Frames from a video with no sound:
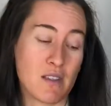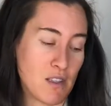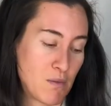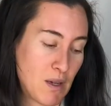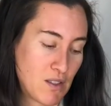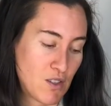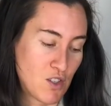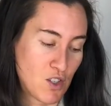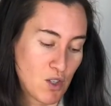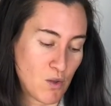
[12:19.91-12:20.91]
this
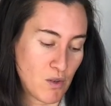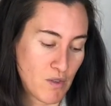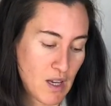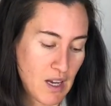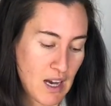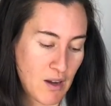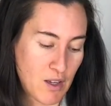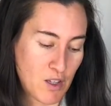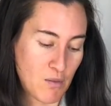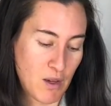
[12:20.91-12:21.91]
message to you of how
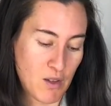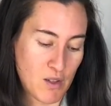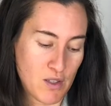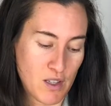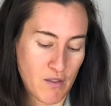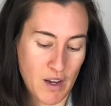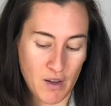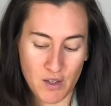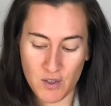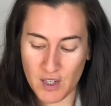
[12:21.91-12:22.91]
can you mother yourself, how
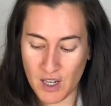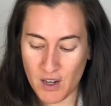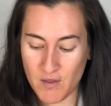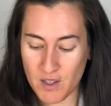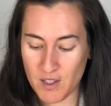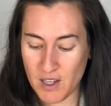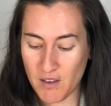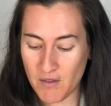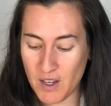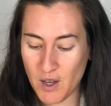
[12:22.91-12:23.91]
can you take care of
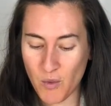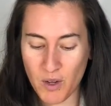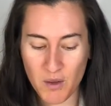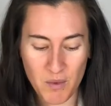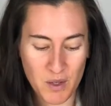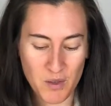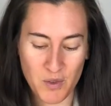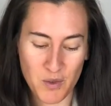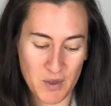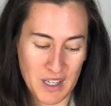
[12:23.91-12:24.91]
yourself. What a
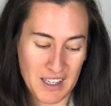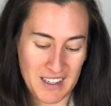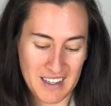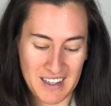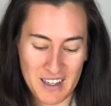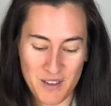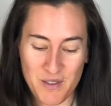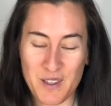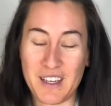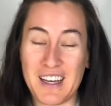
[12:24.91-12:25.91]
beautiful reading
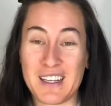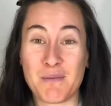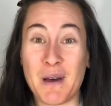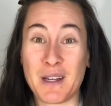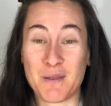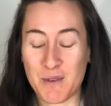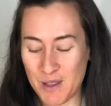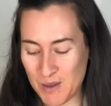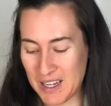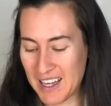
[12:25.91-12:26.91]
for you guys. Pile number
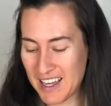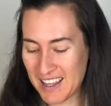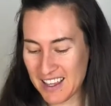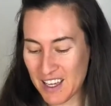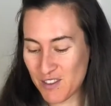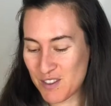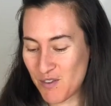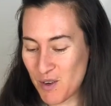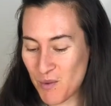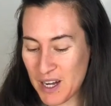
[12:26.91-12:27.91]
3. Thanks
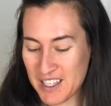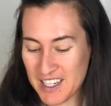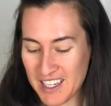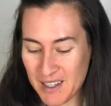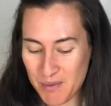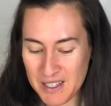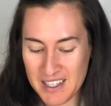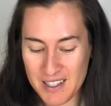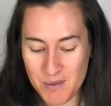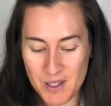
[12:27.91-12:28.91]
for watching.
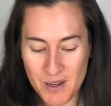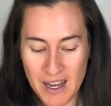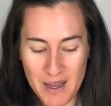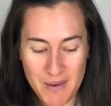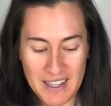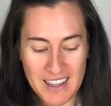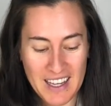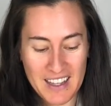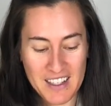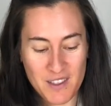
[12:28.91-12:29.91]
Please subscribe and
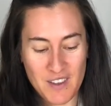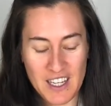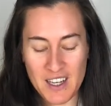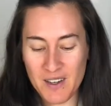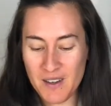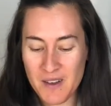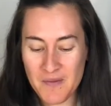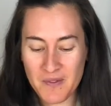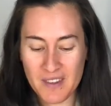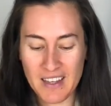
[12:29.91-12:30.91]
like this video.
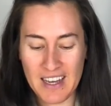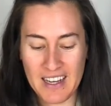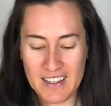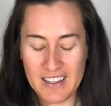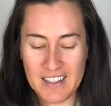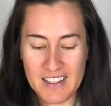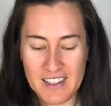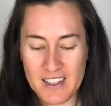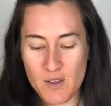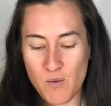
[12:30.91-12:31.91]
And let's
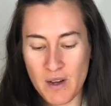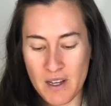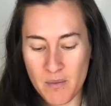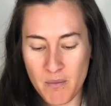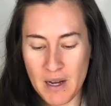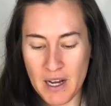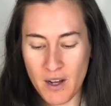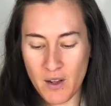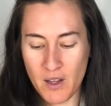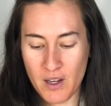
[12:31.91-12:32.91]
see what
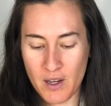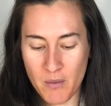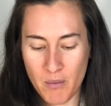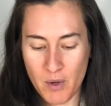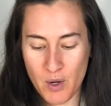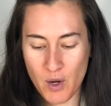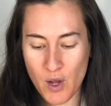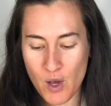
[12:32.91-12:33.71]
pile number